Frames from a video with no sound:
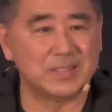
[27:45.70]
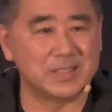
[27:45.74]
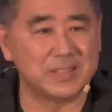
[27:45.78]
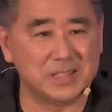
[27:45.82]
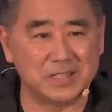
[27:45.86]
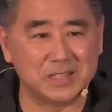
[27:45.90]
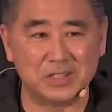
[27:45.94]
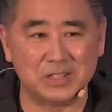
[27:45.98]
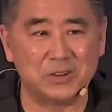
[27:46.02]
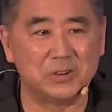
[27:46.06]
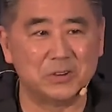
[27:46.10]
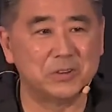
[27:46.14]

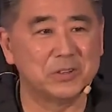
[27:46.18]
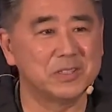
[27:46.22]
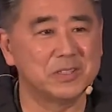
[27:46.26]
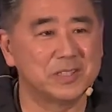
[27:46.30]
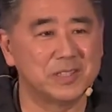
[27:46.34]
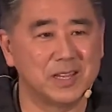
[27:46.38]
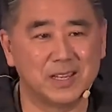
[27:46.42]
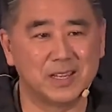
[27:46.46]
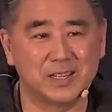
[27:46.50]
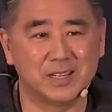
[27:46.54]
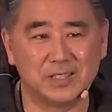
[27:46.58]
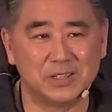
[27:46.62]
in Noah's
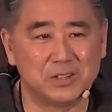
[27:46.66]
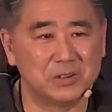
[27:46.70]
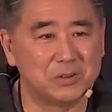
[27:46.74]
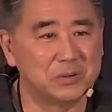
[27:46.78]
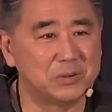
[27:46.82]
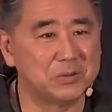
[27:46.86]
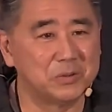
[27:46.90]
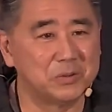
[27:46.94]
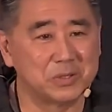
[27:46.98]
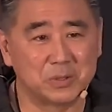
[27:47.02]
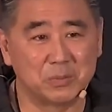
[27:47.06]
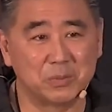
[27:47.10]
day, Noah
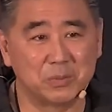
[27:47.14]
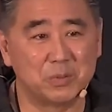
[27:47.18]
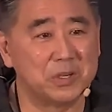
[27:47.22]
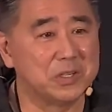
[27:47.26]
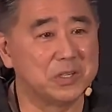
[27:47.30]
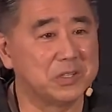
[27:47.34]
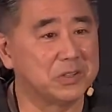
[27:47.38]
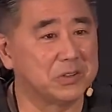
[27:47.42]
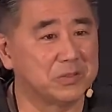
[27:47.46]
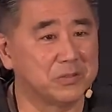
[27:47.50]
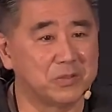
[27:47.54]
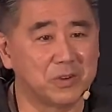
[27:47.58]
was a
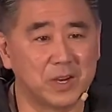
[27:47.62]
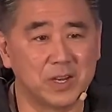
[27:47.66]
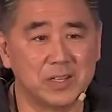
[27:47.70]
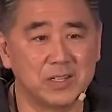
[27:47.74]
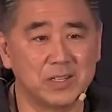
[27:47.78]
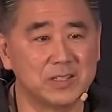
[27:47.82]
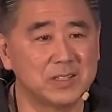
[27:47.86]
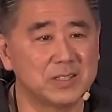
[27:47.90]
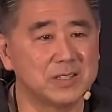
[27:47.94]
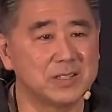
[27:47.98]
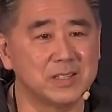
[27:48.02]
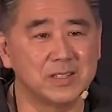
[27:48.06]
preacher of
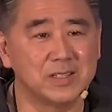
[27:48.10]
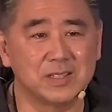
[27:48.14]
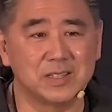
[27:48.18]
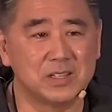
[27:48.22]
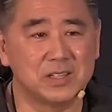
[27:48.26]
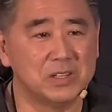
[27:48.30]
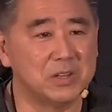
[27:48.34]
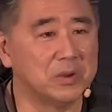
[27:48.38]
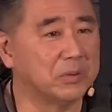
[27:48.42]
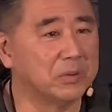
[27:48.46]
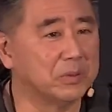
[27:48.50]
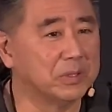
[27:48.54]
righteousness and
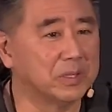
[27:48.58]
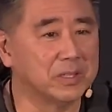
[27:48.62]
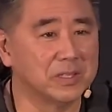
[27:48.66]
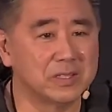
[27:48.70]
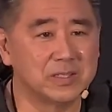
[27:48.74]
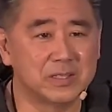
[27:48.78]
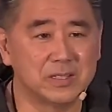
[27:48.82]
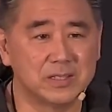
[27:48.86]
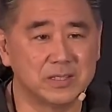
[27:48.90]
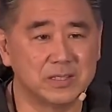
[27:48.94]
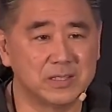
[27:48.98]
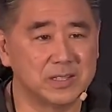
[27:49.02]
no one
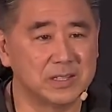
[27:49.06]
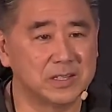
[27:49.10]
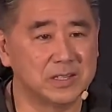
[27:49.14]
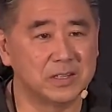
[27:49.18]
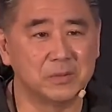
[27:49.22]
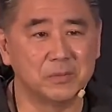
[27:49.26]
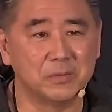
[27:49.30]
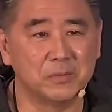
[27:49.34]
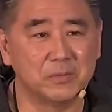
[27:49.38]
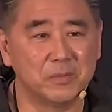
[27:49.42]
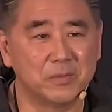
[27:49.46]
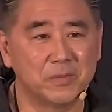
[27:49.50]
listened to
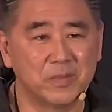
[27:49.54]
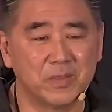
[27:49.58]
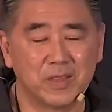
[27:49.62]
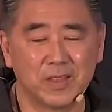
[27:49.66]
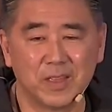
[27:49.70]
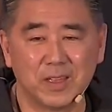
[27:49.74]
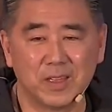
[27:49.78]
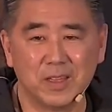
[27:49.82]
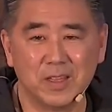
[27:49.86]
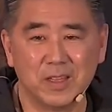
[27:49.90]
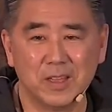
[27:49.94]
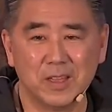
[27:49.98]
him.
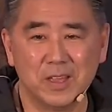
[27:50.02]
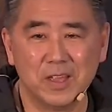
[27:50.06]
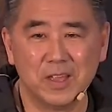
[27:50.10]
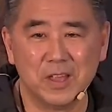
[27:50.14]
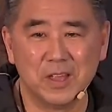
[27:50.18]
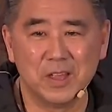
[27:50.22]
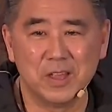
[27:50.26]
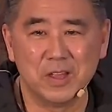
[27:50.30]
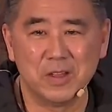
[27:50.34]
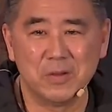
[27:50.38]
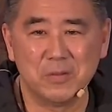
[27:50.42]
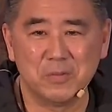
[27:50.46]

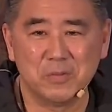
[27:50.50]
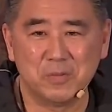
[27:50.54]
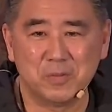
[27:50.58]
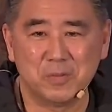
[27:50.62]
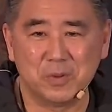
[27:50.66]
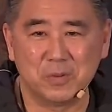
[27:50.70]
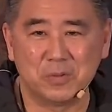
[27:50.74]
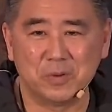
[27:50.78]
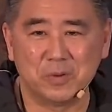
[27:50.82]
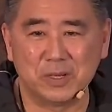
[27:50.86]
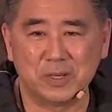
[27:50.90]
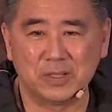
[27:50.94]
But
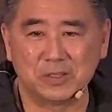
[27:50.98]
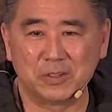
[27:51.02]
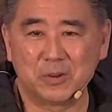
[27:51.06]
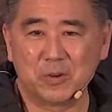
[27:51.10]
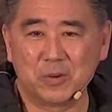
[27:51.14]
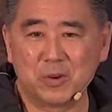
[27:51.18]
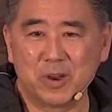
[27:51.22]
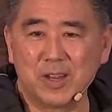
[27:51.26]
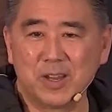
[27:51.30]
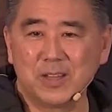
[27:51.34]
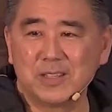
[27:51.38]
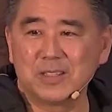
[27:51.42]
when
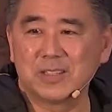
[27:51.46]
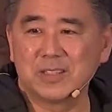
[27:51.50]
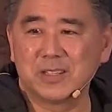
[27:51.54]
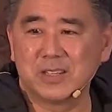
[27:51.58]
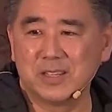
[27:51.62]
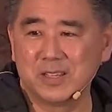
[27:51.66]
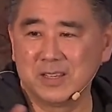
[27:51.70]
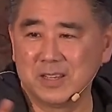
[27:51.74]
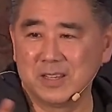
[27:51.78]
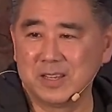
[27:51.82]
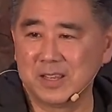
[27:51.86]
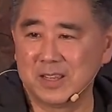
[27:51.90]
Christ
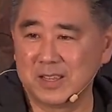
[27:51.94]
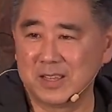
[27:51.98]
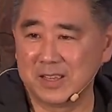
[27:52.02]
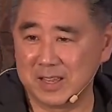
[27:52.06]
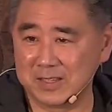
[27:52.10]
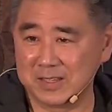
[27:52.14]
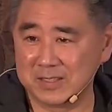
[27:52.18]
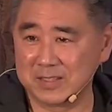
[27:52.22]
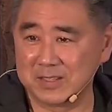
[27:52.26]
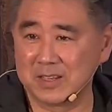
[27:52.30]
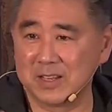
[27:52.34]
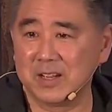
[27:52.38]

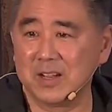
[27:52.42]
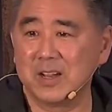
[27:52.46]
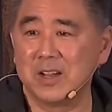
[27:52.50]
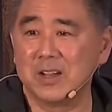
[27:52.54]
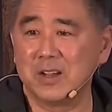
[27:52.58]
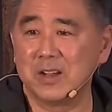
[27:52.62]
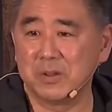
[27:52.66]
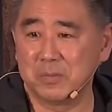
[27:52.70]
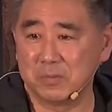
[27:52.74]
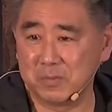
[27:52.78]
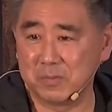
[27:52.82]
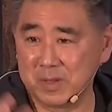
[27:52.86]
has
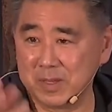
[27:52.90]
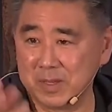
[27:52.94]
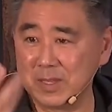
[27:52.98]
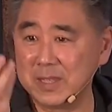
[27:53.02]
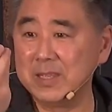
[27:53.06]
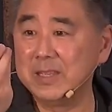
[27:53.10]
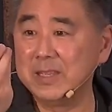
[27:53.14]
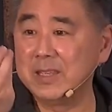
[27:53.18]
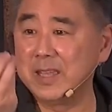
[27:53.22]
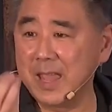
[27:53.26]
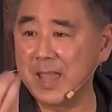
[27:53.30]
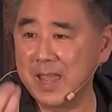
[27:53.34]
come, he
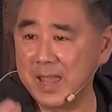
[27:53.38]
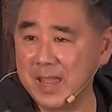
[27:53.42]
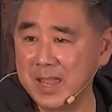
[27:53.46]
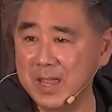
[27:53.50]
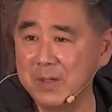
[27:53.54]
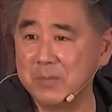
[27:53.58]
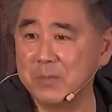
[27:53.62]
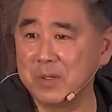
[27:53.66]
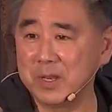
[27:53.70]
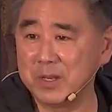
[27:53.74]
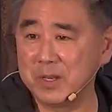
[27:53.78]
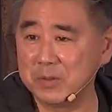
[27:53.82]

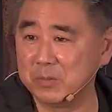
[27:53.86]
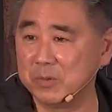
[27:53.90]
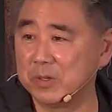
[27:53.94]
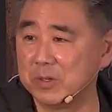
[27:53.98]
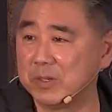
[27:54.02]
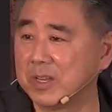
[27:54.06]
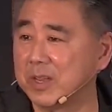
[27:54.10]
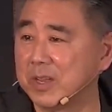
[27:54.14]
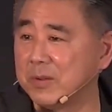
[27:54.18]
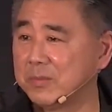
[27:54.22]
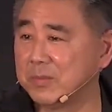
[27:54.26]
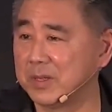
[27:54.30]
came and he will
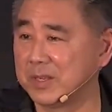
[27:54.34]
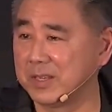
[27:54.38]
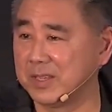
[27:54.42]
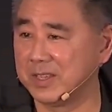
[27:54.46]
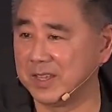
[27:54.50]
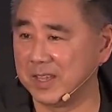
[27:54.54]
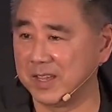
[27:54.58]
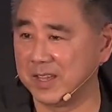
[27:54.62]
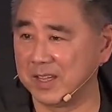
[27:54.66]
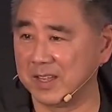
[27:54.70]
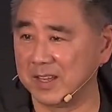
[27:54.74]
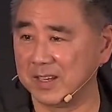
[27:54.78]
come
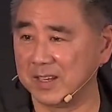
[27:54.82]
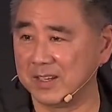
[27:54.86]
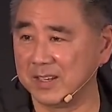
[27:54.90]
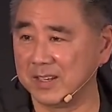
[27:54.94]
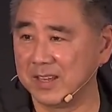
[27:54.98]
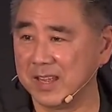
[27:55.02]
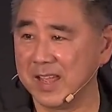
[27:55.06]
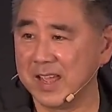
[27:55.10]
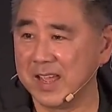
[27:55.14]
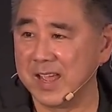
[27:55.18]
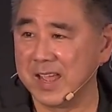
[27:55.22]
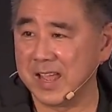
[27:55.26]
again.
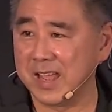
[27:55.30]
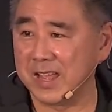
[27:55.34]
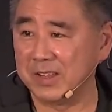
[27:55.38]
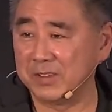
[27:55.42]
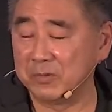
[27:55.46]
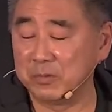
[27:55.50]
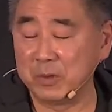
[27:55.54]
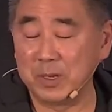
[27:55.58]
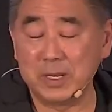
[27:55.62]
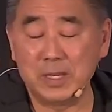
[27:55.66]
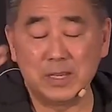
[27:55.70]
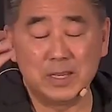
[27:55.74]
And
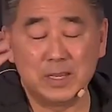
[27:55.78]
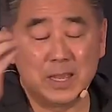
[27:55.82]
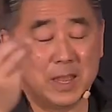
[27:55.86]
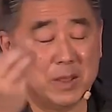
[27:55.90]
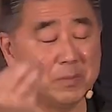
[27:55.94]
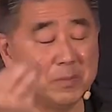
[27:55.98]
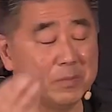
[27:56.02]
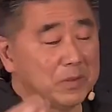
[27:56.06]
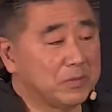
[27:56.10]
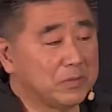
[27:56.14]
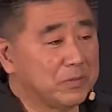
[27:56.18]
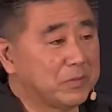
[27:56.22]
when he came
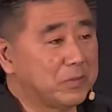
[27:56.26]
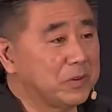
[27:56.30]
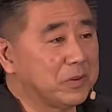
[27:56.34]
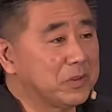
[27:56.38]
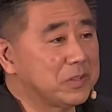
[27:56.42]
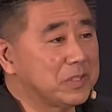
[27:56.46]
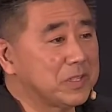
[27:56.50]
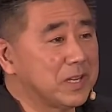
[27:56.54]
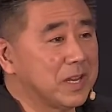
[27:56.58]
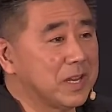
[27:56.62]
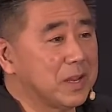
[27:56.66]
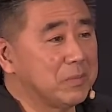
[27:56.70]
the first
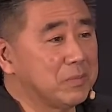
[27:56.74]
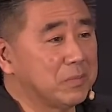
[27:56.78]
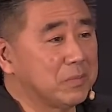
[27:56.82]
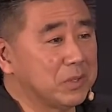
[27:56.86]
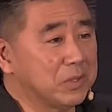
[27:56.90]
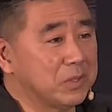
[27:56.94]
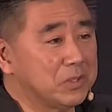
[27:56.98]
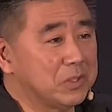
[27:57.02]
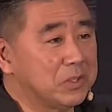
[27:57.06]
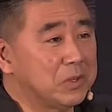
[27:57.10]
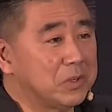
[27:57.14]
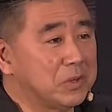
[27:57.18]
time, the
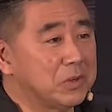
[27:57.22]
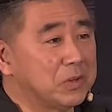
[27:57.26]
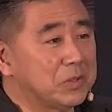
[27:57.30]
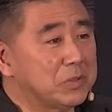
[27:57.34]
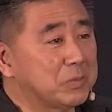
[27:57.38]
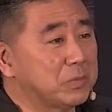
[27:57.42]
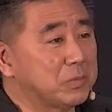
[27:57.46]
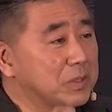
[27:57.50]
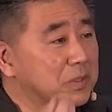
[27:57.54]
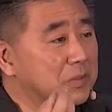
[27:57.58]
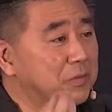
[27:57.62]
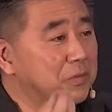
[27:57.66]
church
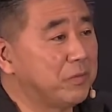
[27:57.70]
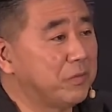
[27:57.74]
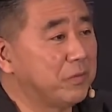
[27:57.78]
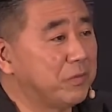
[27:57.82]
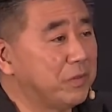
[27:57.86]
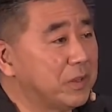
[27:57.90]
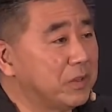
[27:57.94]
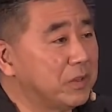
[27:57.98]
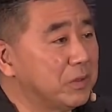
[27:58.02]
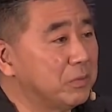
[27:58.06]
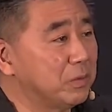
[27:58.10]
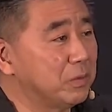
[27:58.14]
was
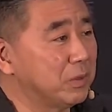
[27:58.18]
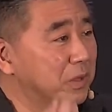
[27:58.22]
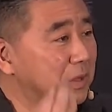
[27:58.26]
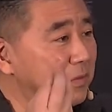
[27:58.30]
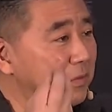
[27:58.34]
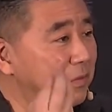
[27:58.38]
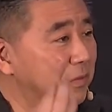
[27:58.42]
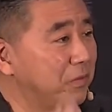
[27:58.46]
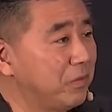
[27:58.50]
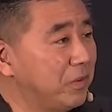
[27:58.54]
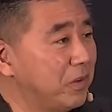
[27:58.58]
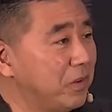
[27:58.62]
filled with the
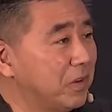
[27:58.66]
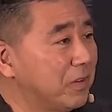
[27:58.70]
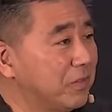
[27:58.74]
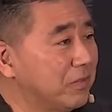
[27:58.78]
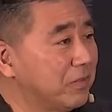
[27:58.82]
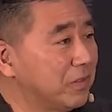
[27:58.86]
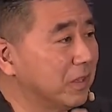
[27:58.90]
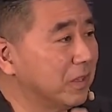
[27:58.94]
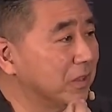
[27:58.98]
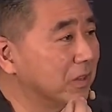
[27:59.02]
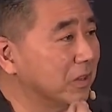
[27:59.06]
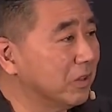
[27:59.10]
fear of
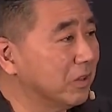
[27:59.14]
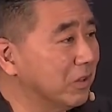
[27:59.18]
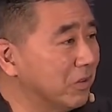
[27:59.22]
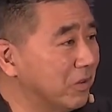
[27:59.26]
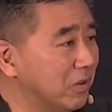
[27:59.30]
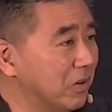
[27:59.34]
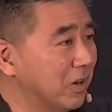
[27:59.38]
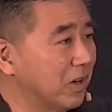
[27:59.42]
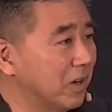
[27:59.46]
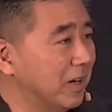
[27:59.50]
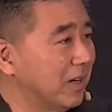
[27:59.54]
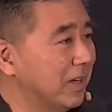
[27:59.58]
the
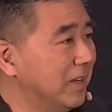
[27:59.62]
Lord.